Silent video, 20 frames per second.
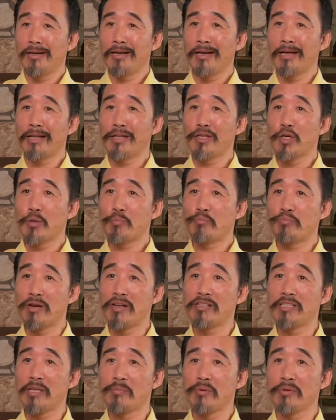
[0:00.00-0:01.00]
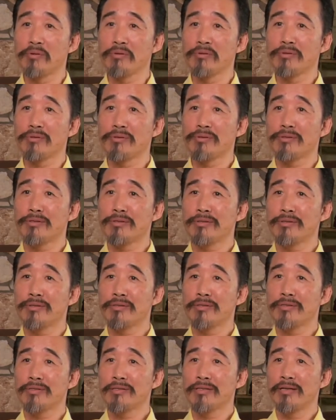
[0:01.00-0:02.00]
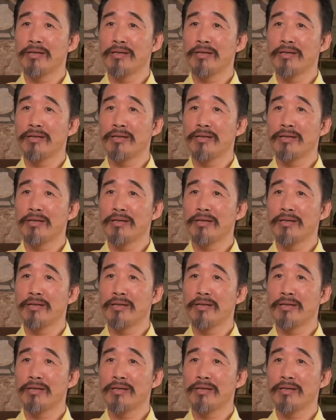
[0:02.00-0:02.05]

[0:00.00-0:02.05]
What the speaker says: and your principles,